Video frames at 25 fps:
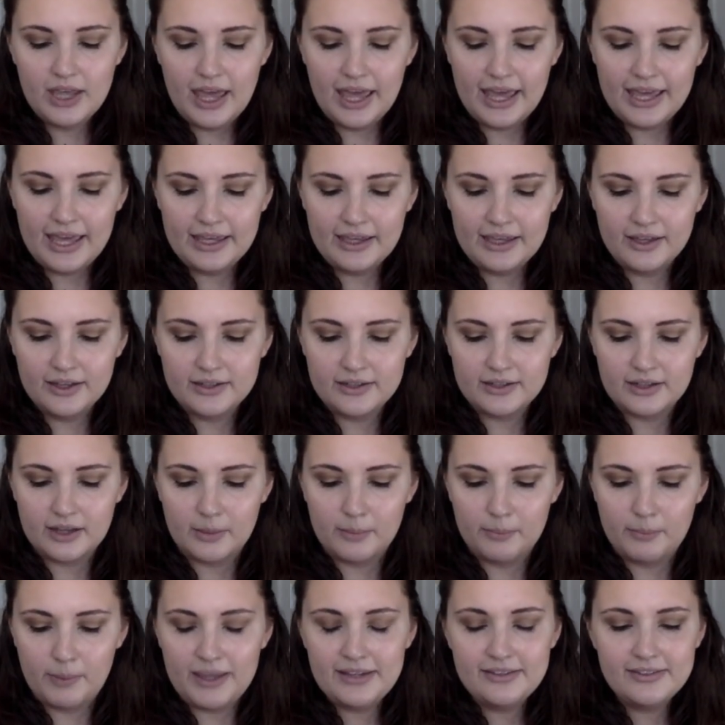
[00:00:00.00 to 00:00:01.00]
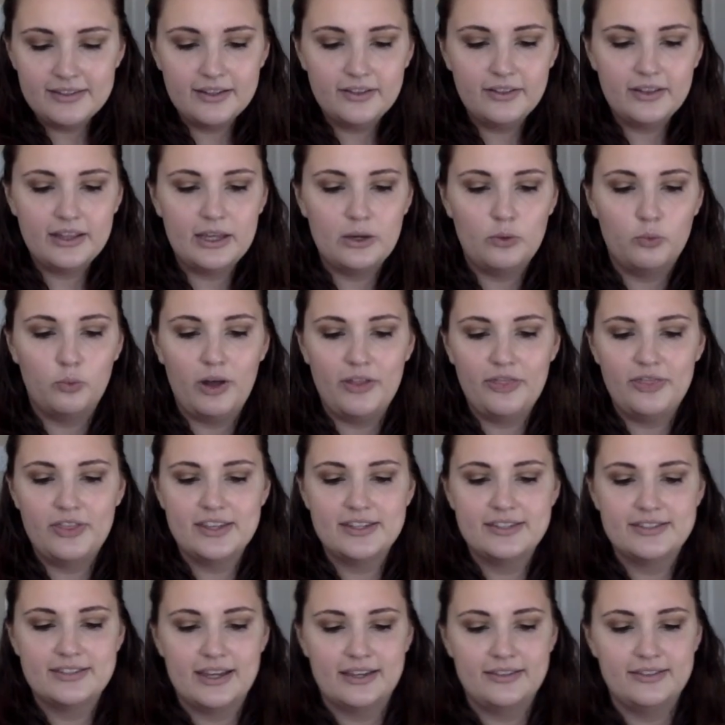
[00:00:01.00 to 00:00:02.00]
And basically what
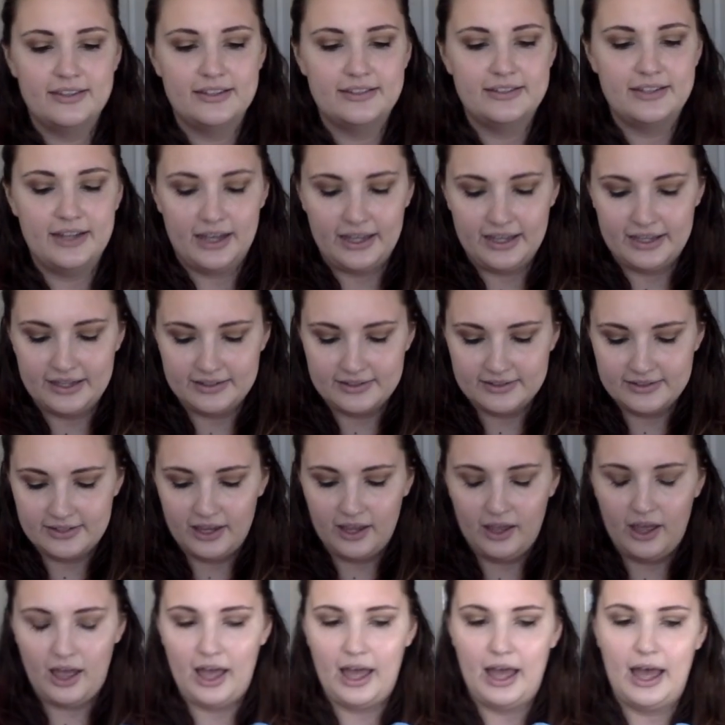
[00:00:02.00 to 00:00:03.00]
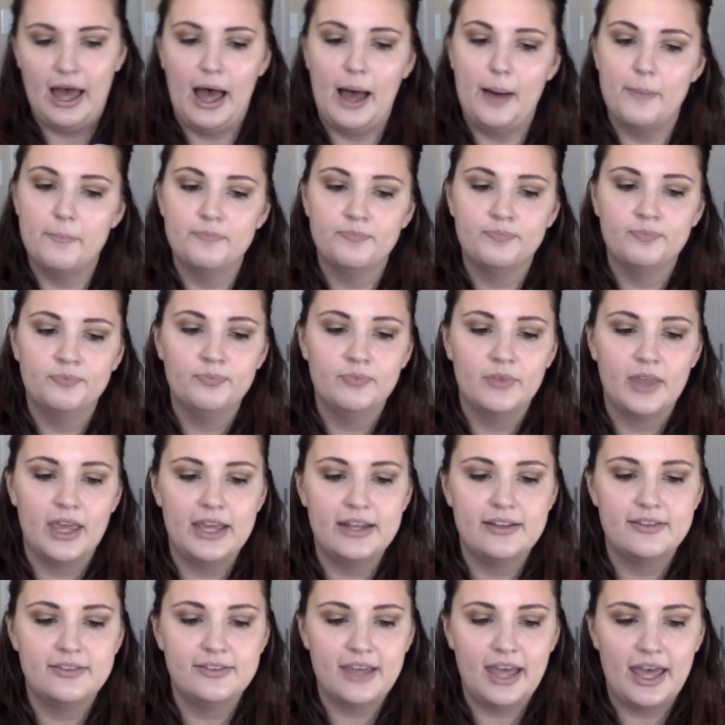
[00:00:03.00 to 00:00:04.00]
this says it does,
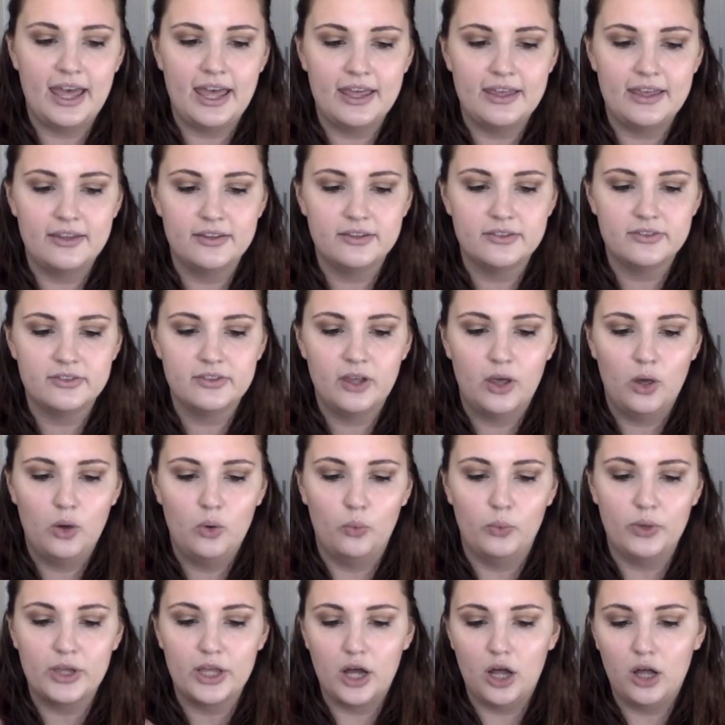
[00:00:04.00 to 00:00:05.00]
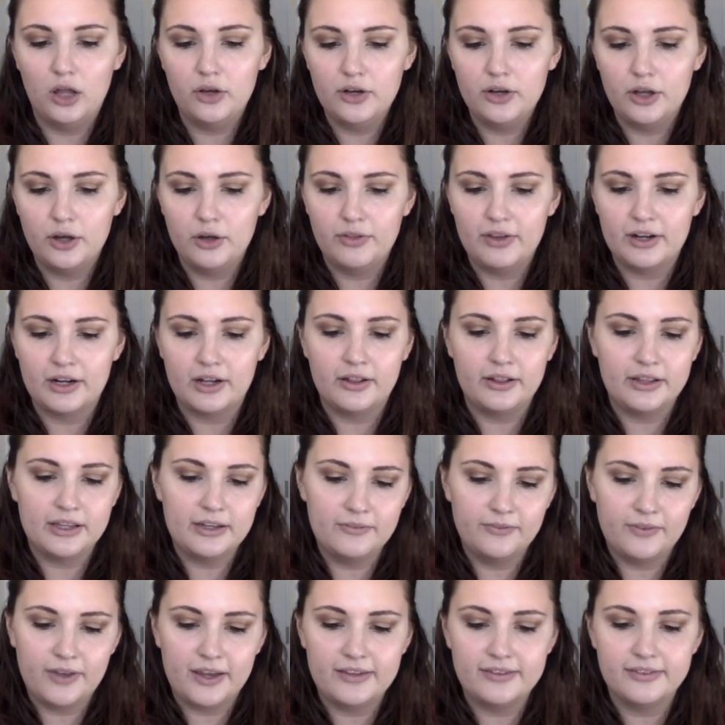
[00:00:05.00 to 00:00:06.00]
it says, we all know that a
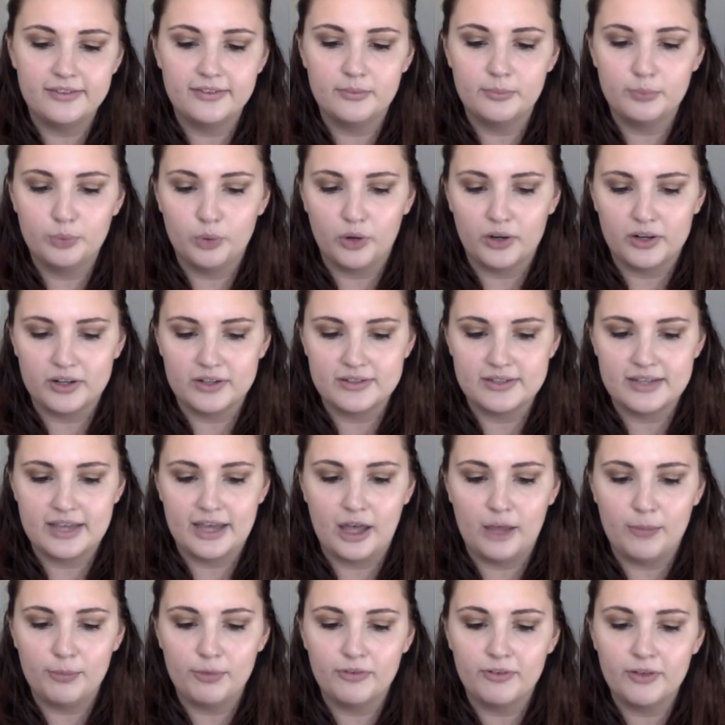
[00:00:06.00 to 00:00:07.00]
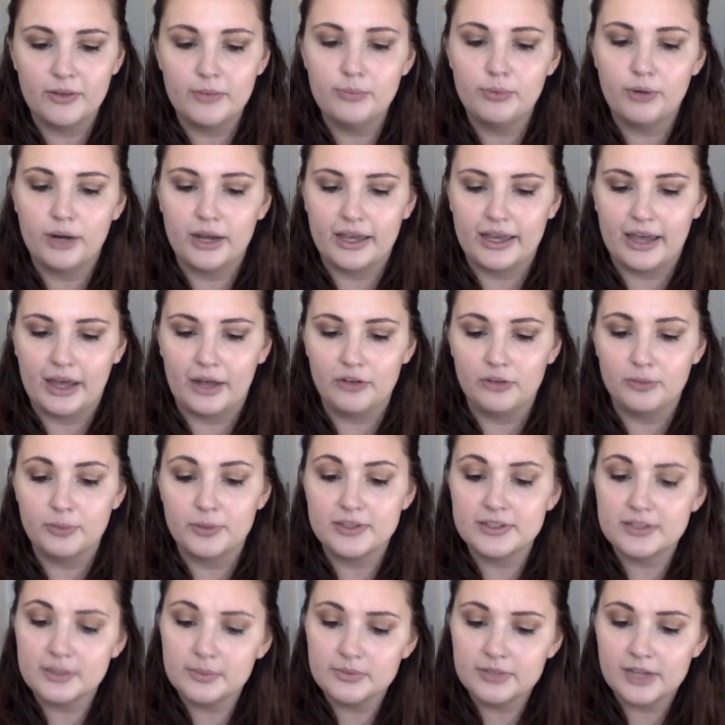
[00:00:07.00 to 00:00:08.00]
clean face is important to help prevent breakouts,
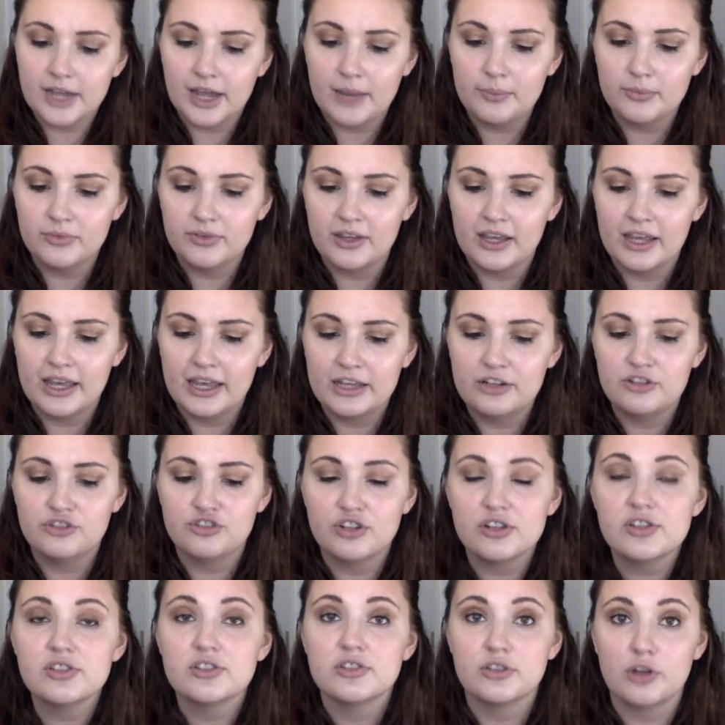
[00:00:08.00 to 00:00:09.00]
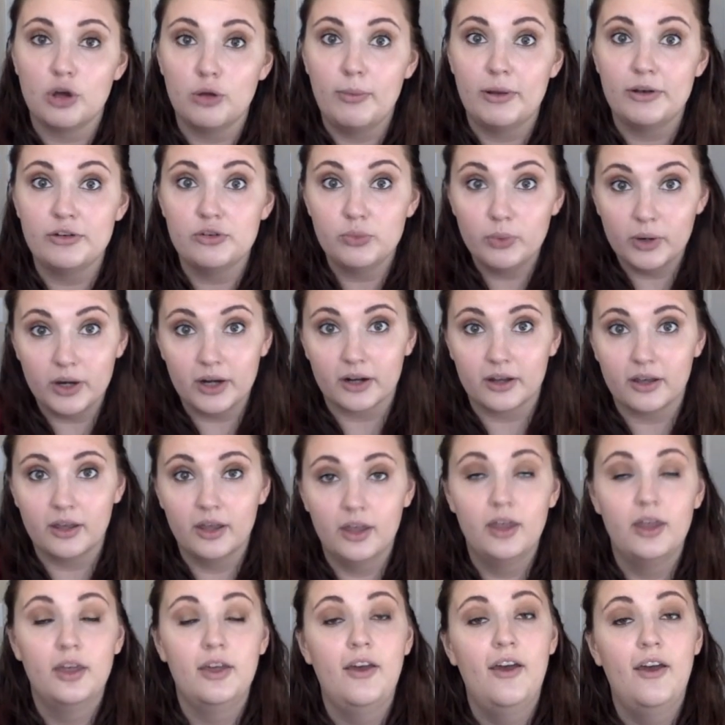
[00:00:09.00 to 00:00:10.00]
but sometimes it's just so much work.
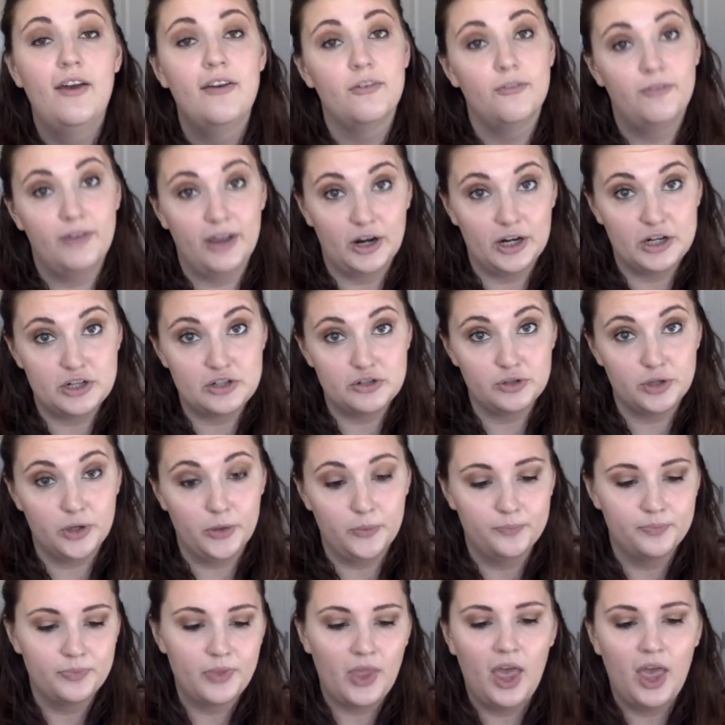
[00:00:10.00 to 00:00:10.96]
Very true.